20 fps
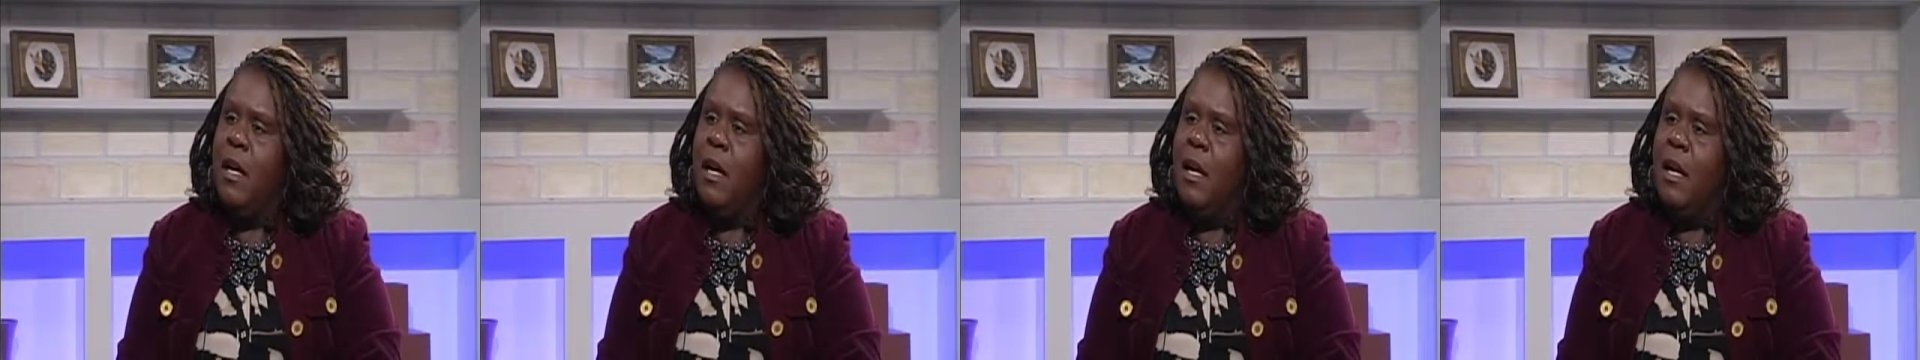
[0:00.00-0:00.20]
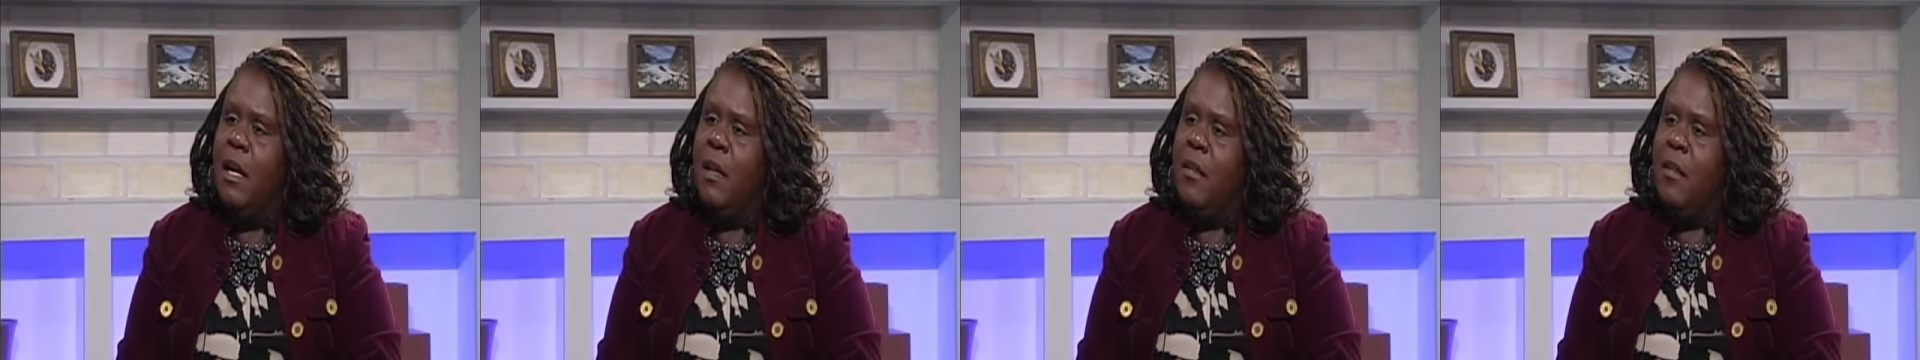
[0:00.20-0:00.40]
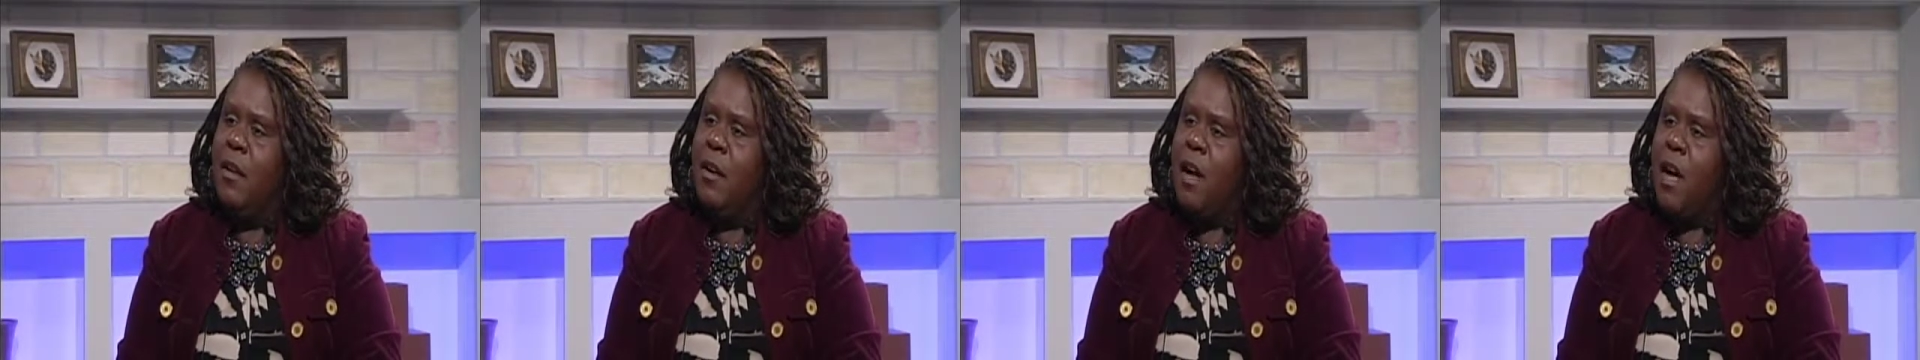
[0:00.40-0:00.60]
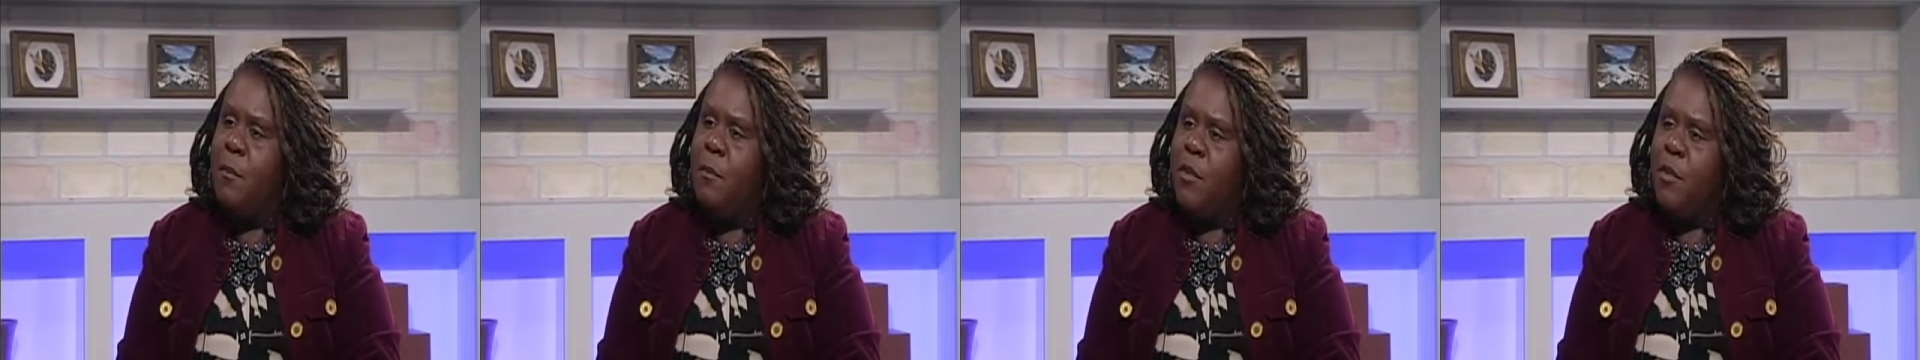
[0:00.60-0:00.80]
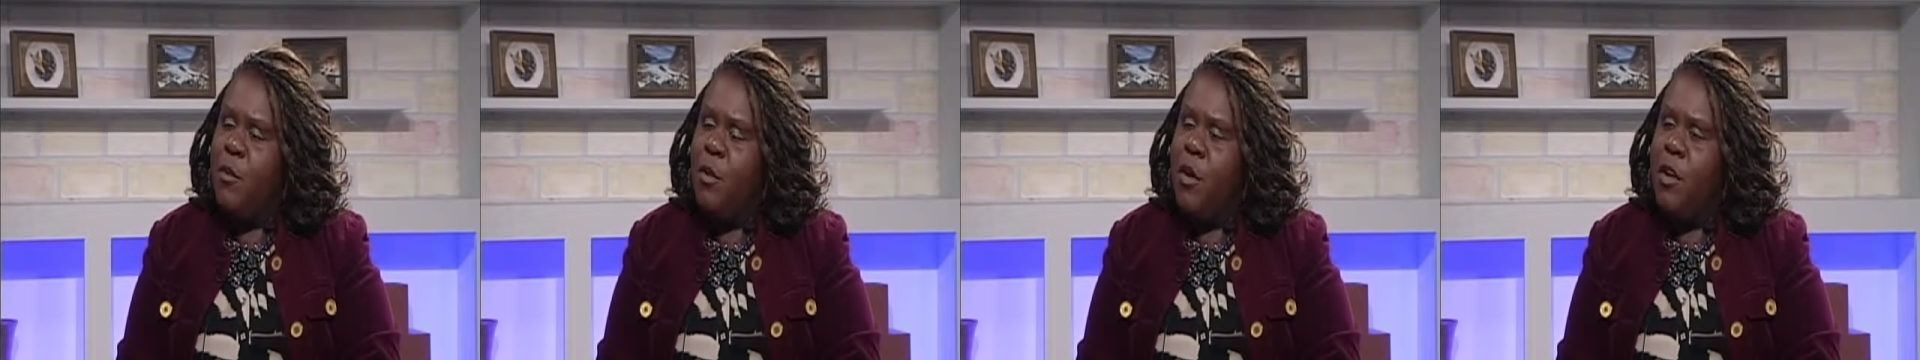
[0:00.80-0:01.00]
uh, the
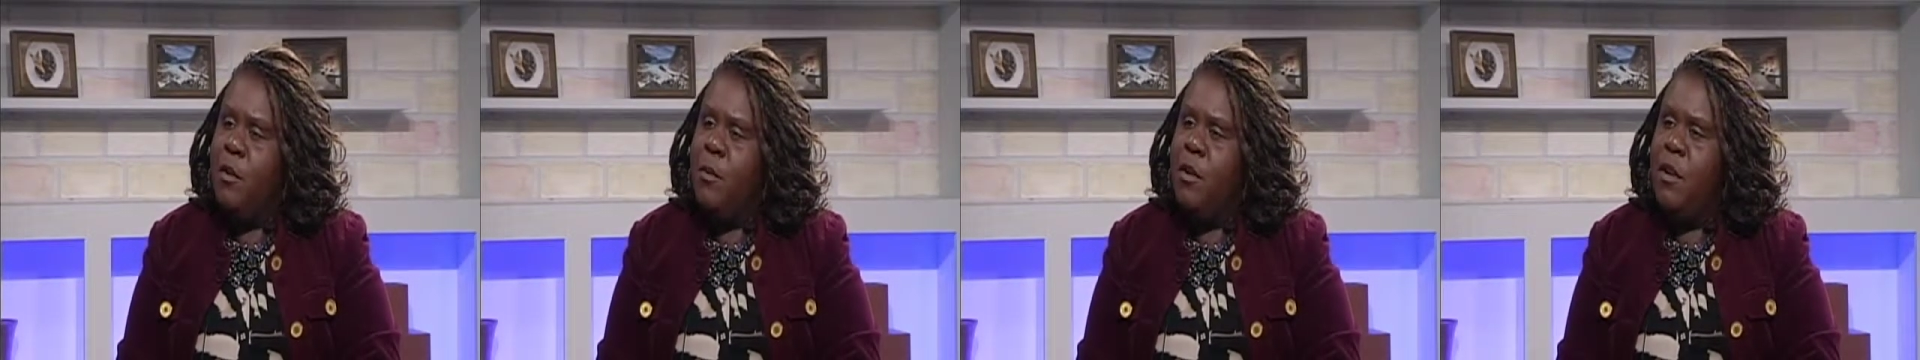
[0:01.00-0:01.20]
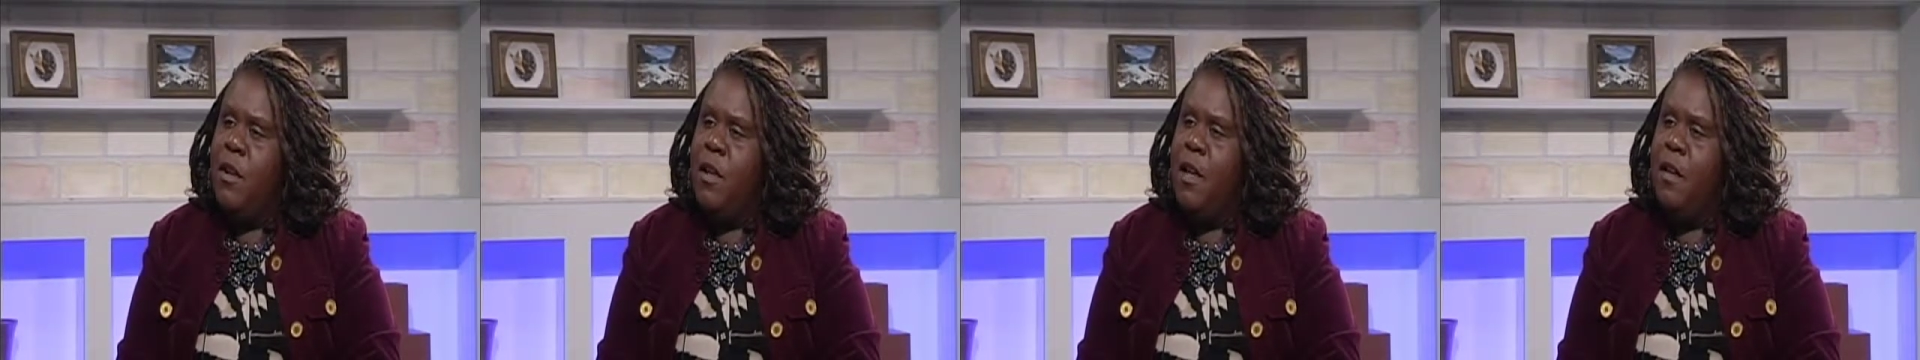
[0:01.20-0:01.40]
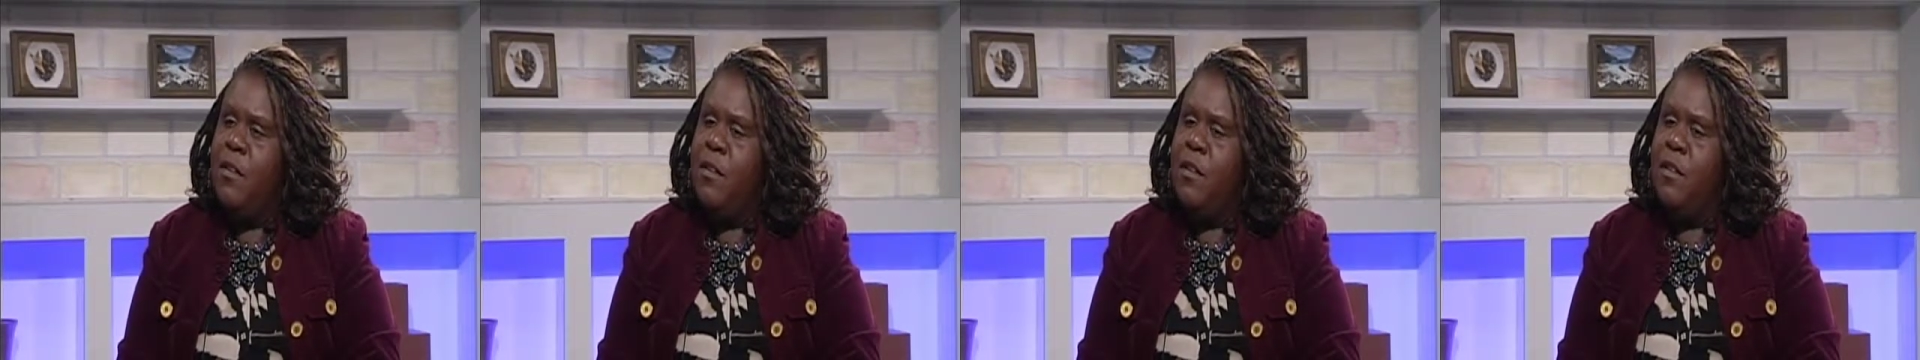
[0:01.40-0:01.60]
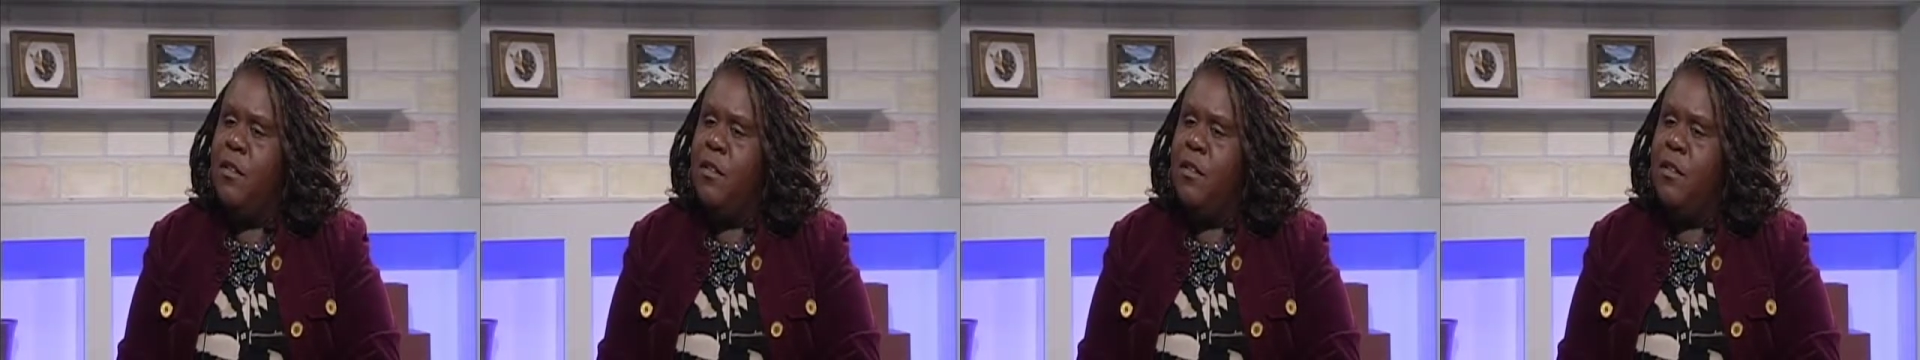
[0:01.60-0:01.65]
Codman Square Community Health